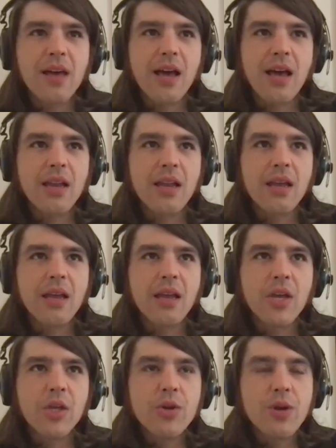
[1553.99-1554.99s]
that
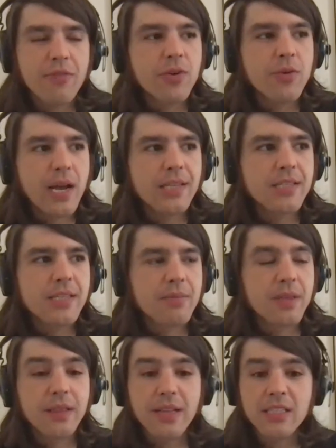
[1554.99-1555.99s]
you have to write
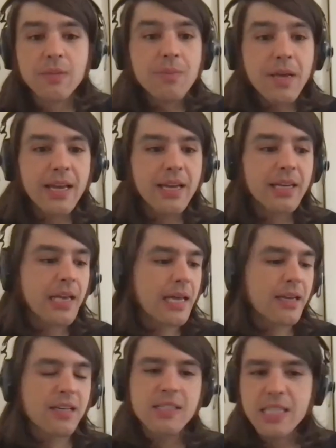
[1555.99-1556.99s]
something that's big
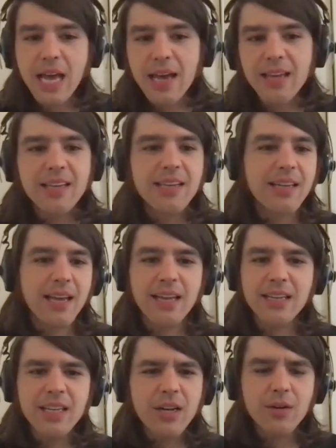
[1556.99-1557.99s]
and exciting
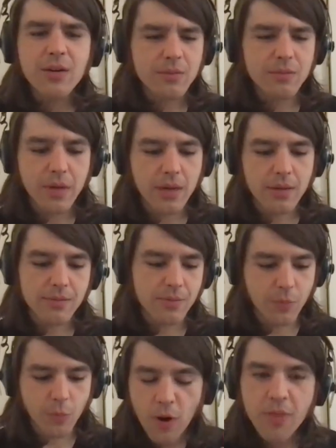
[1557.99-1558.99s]
and,
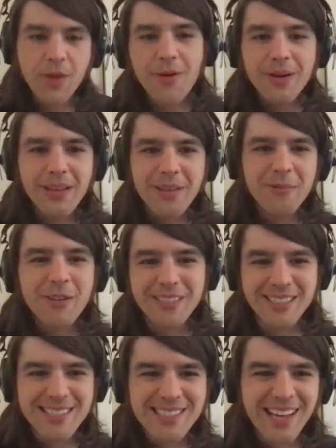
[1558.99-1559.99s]
worth going to the
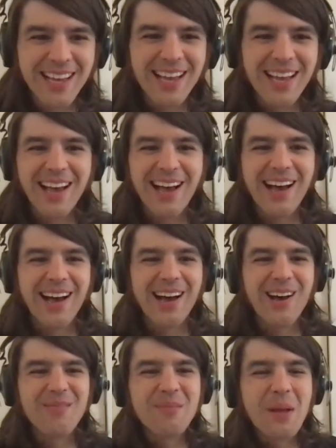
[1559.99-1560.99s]
movies.
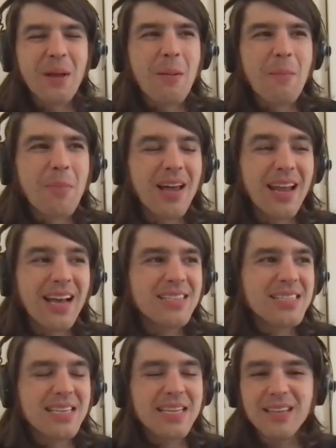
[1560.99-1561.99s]
But
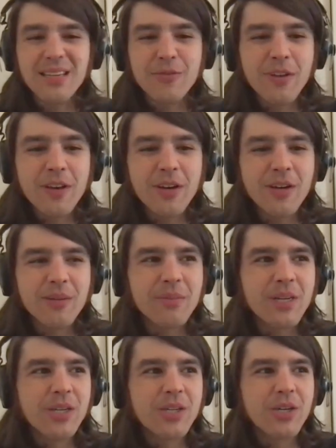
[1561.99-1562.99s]
as an indie
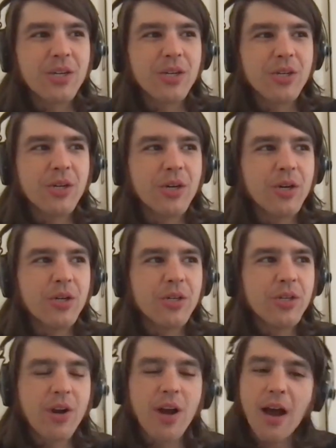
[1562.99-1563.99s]
film,
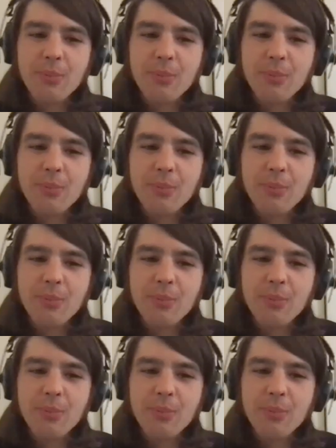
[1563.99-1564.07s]
your